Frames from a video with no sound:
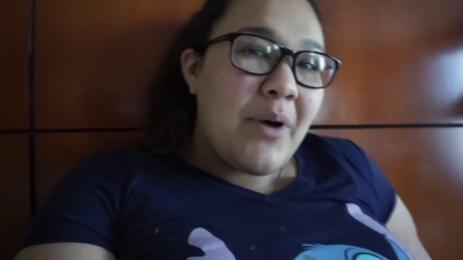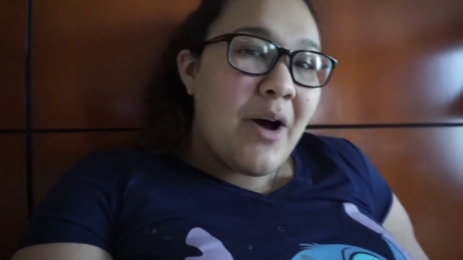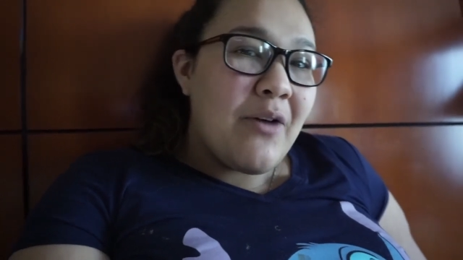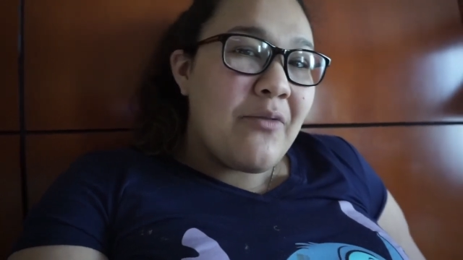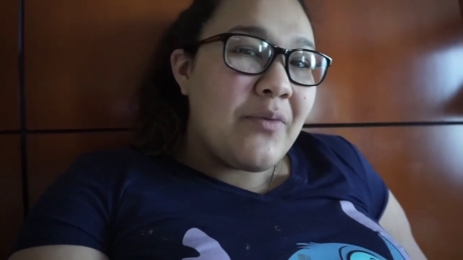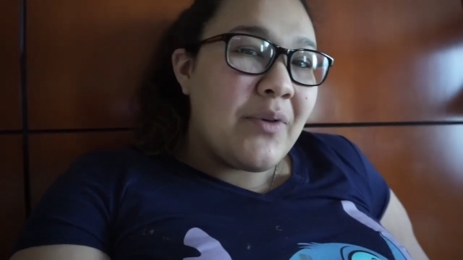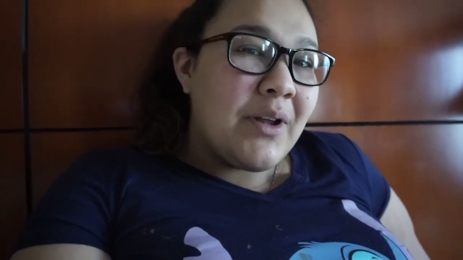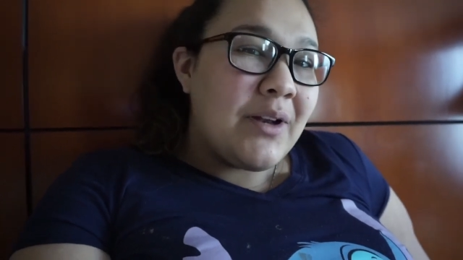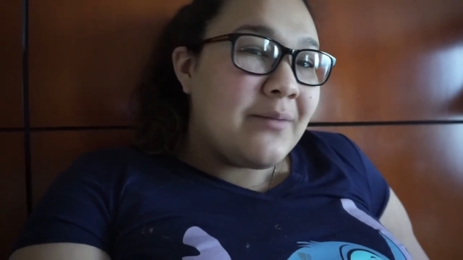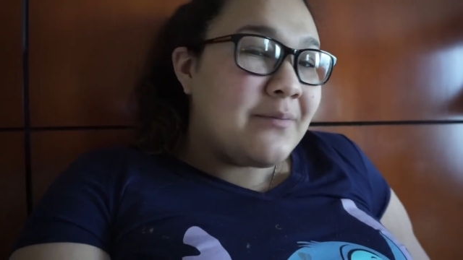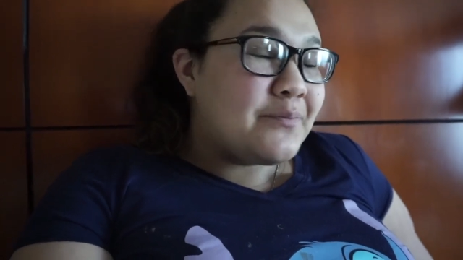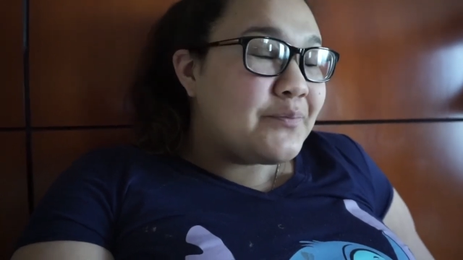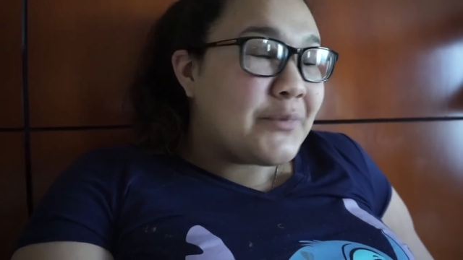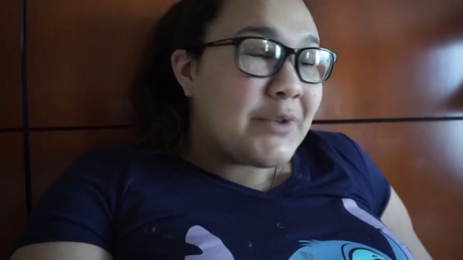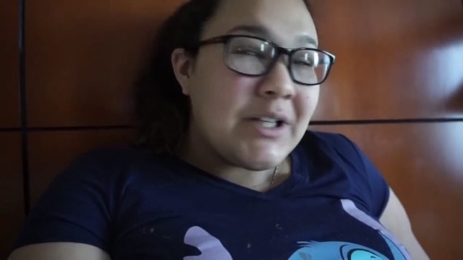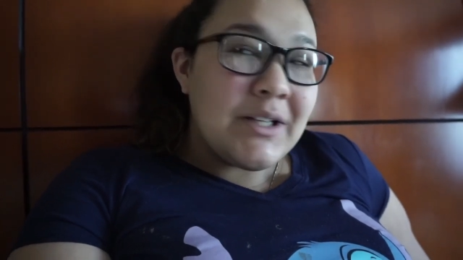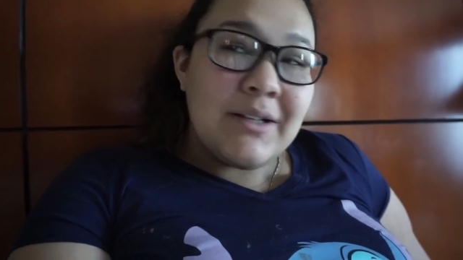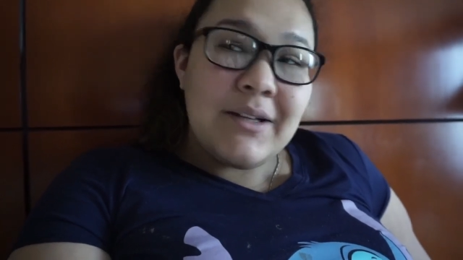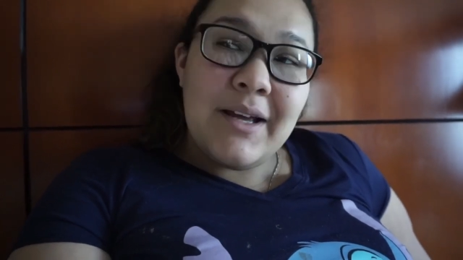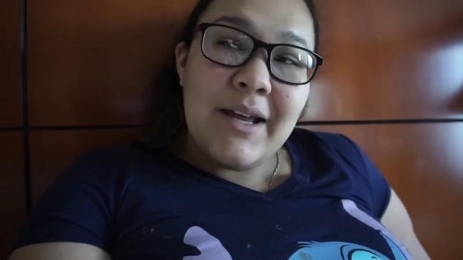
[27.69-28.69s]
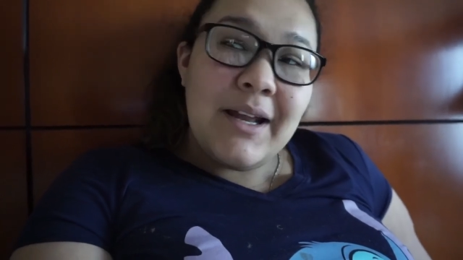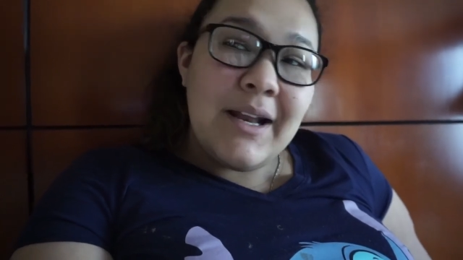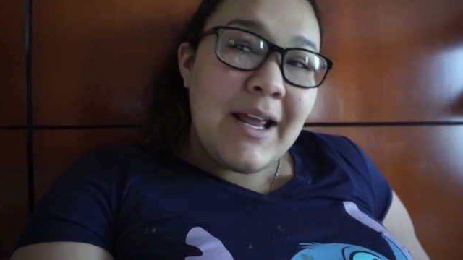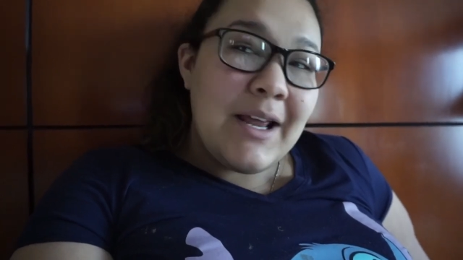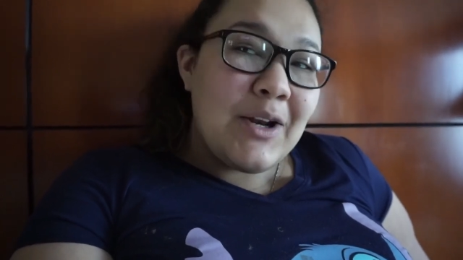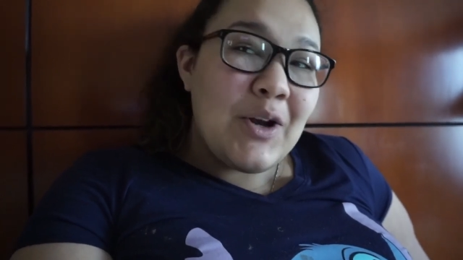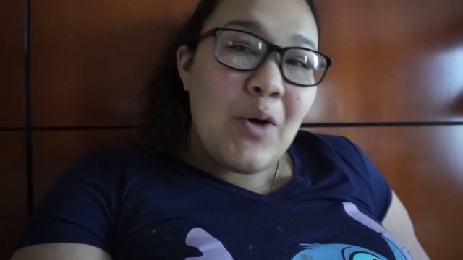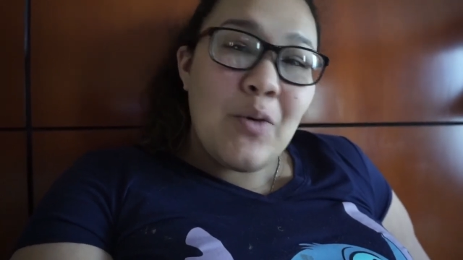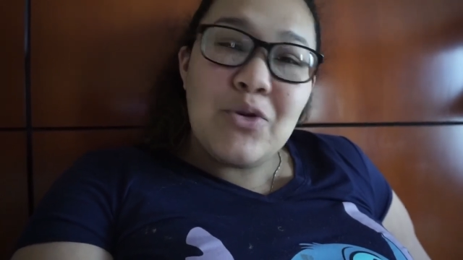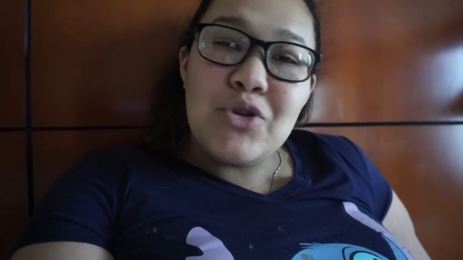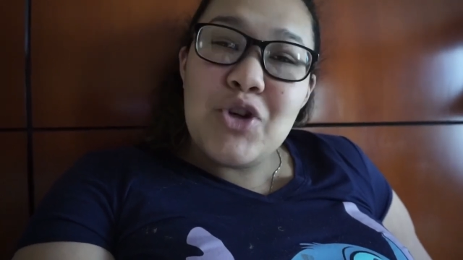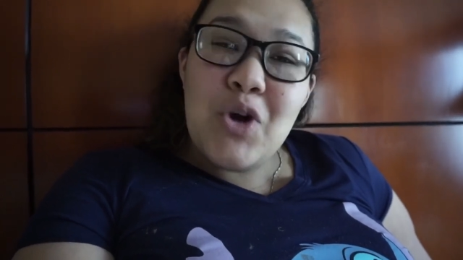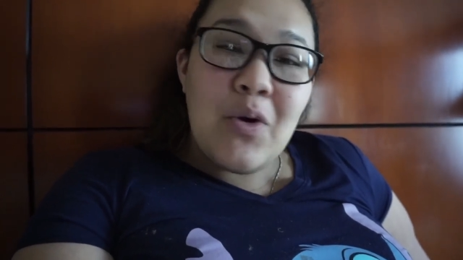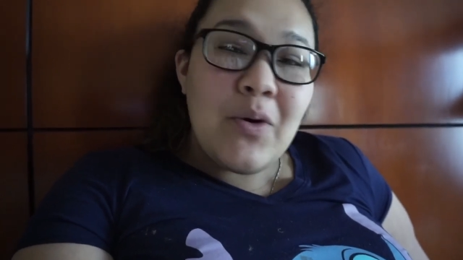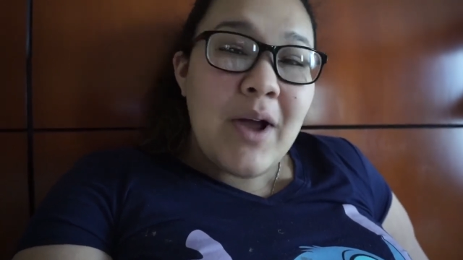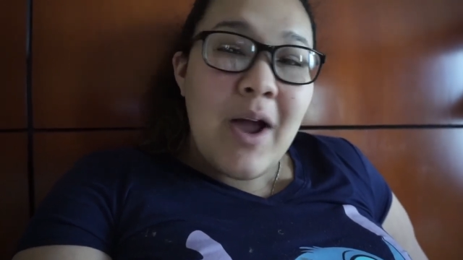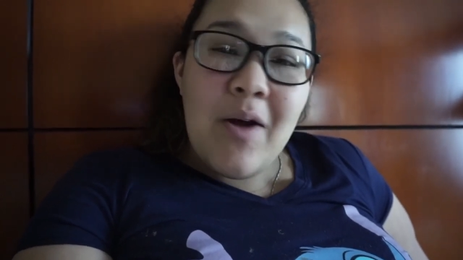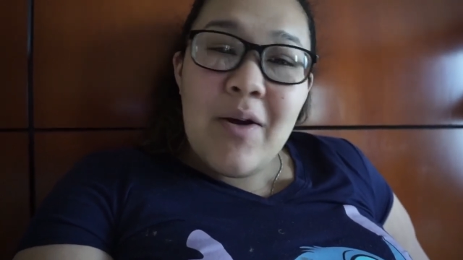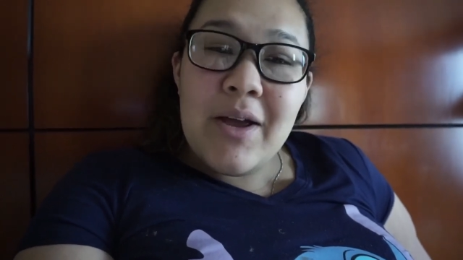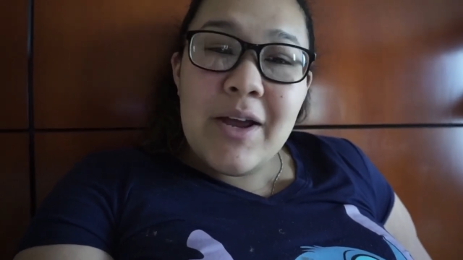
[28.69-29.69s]
puffing. It ain't no
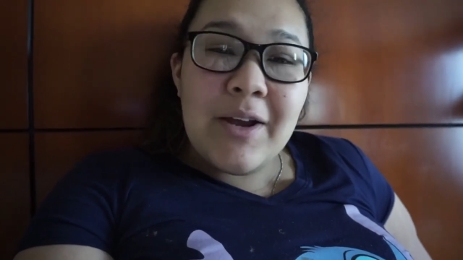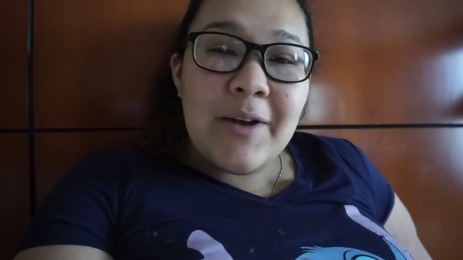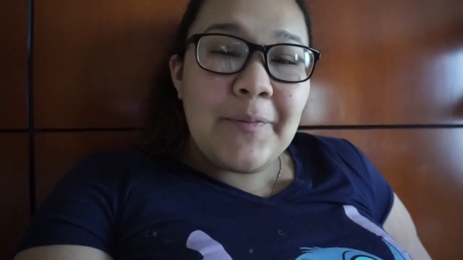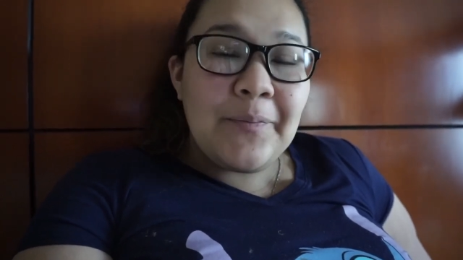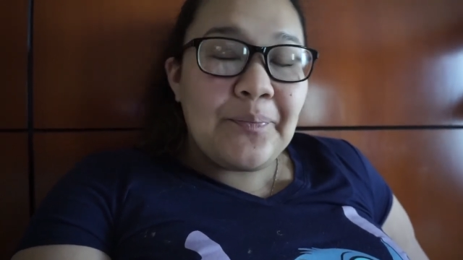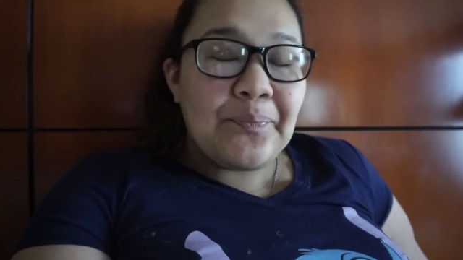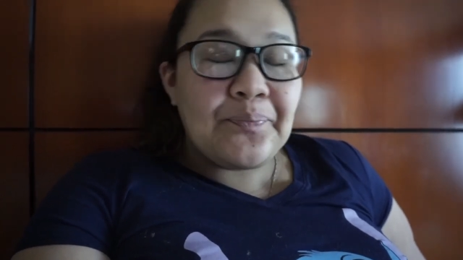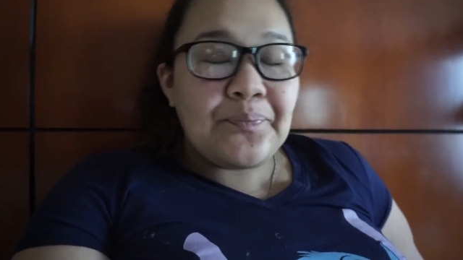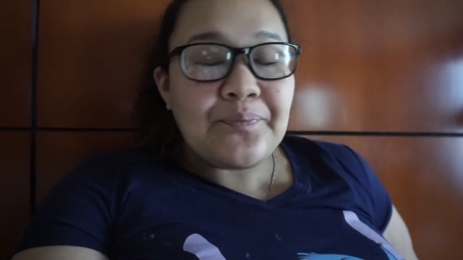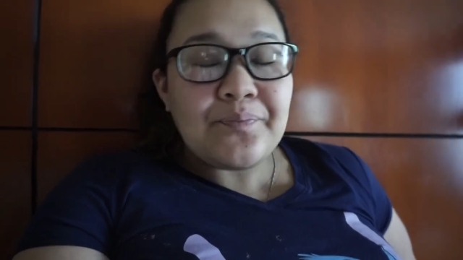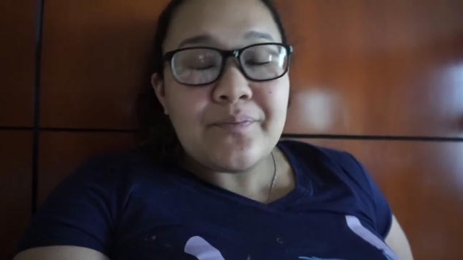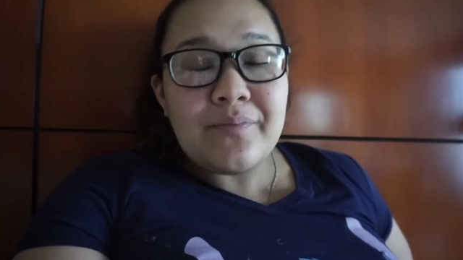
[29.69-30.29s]
joke out here.